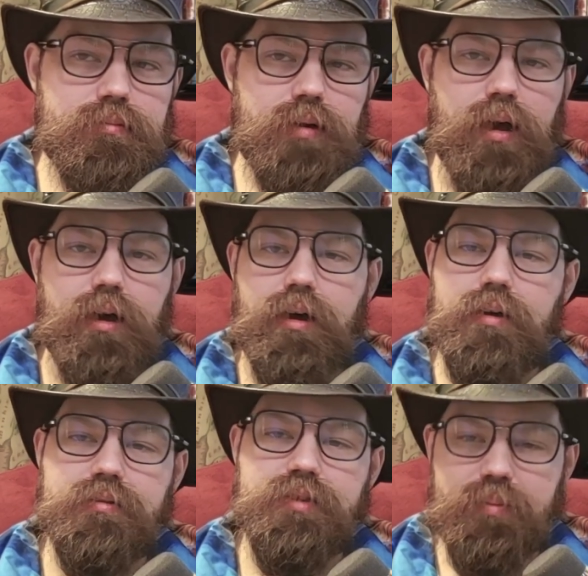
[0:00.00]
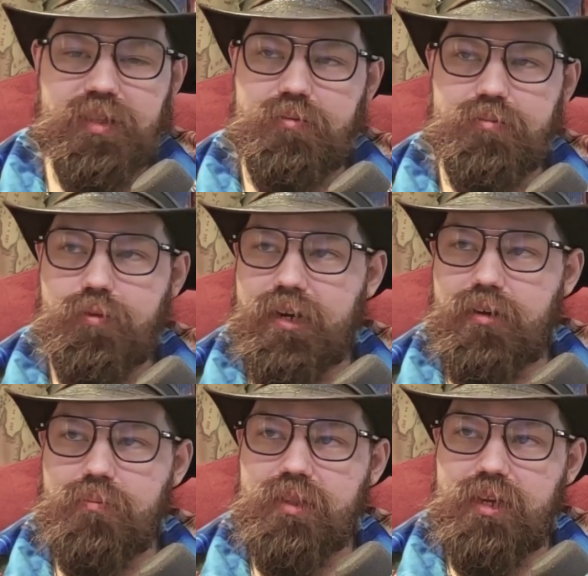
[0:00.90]
Some of the
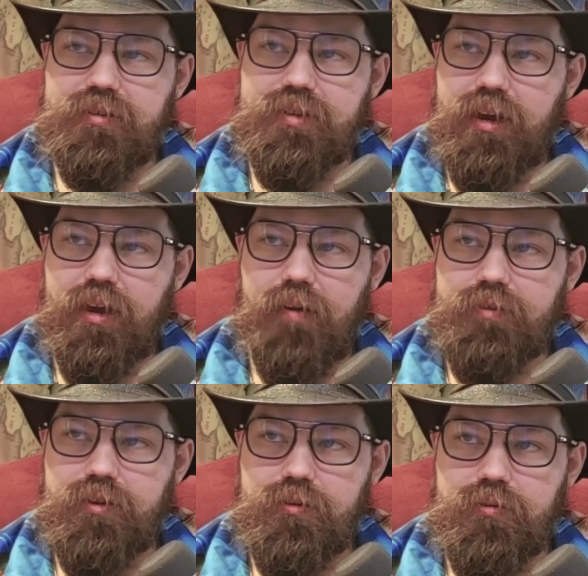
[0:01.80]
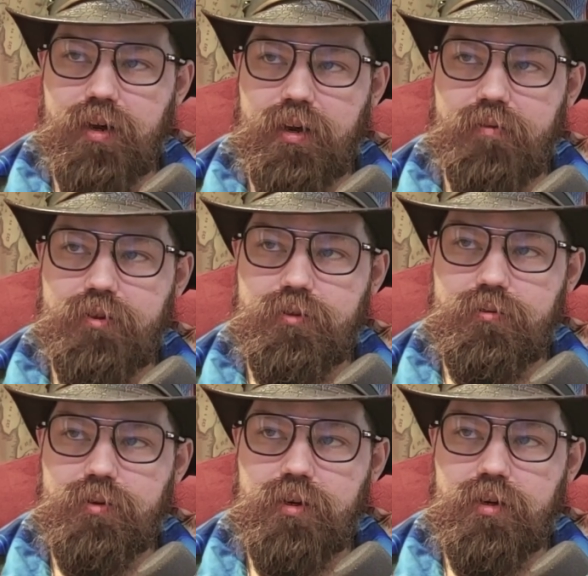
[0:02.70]
random things that I have to do. I have
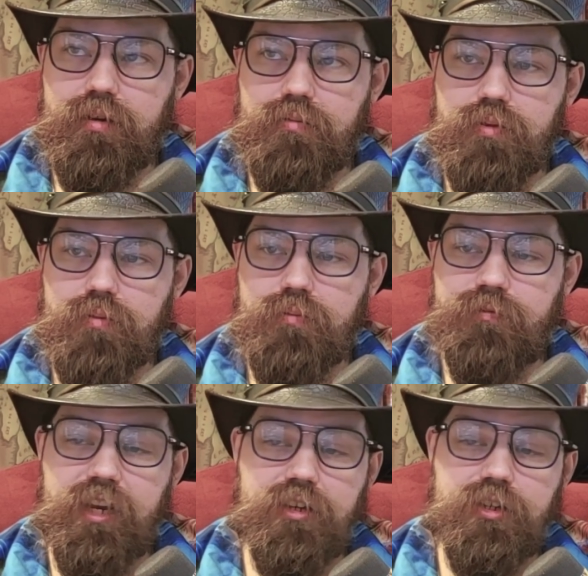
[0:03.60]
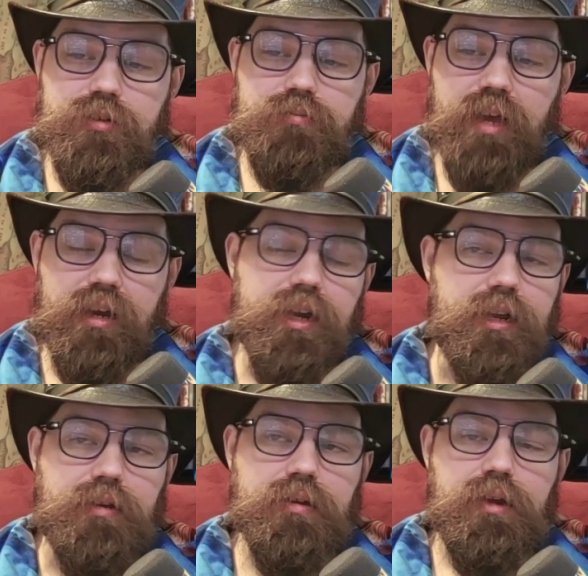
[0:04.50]
to finish
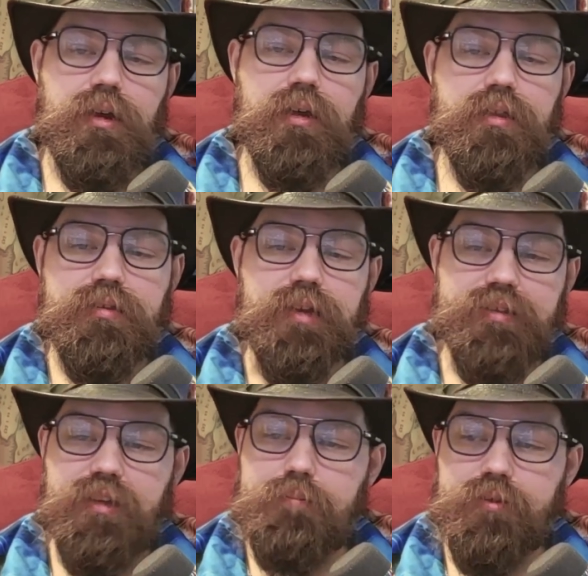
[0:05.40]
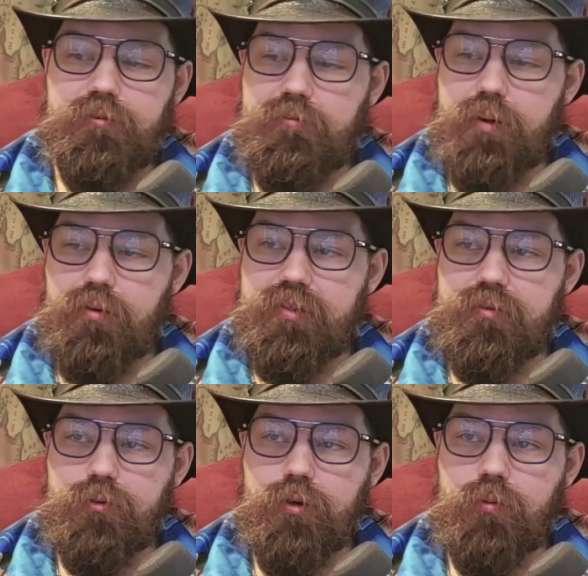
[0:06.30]
editing this next episode of Poets
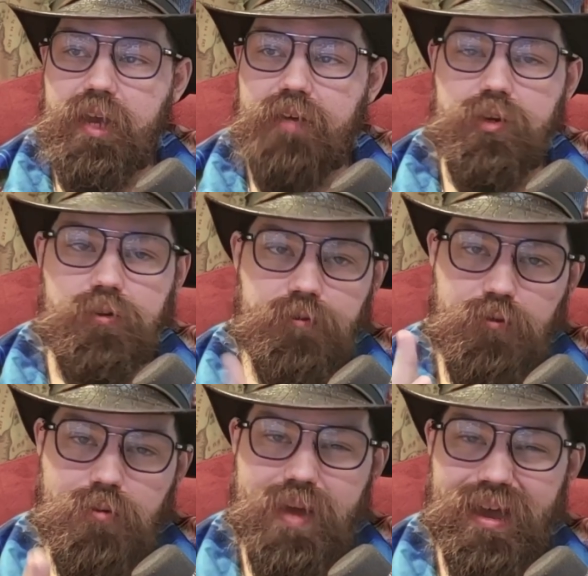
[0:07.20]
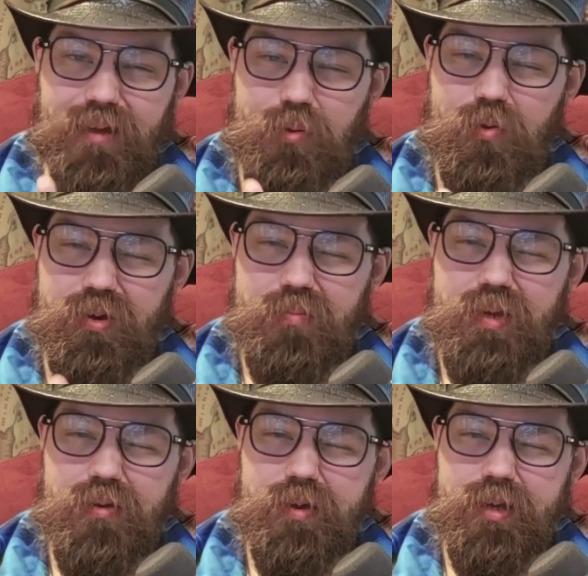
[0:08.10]
at War. We have a new format I'm going to
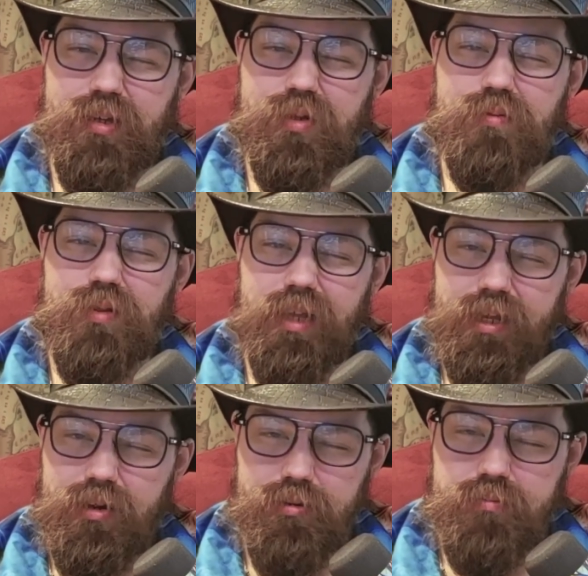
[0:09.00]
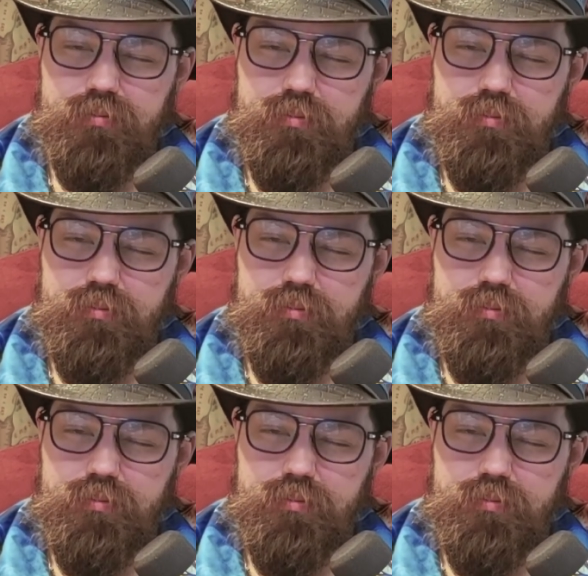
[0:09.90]
be going into later.